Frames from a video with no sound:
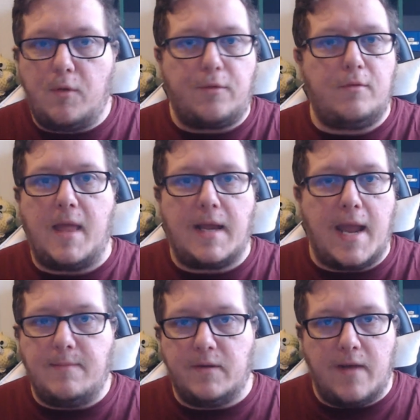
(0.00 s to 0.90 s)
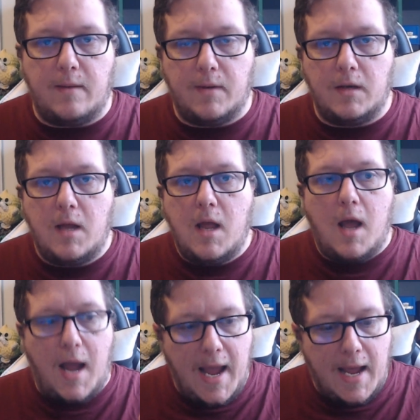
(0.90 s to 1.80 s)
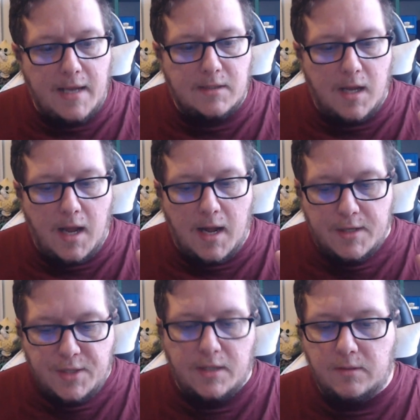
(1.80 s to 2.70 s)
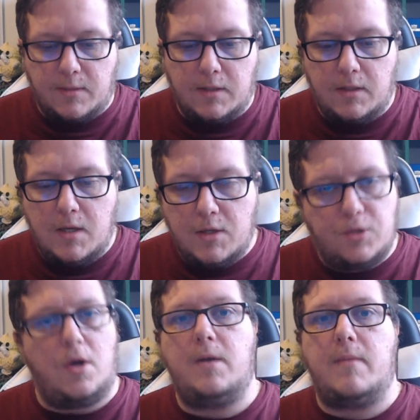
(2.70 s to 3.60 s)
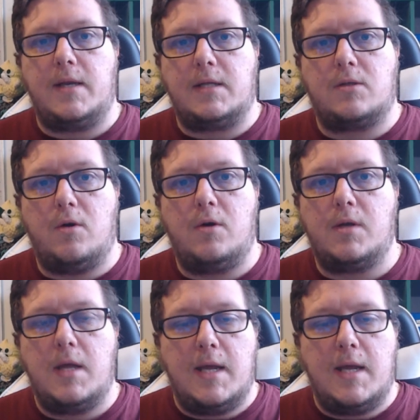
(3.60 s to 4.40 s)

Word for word: through their game development. I had uh, a gentleman join my Discord.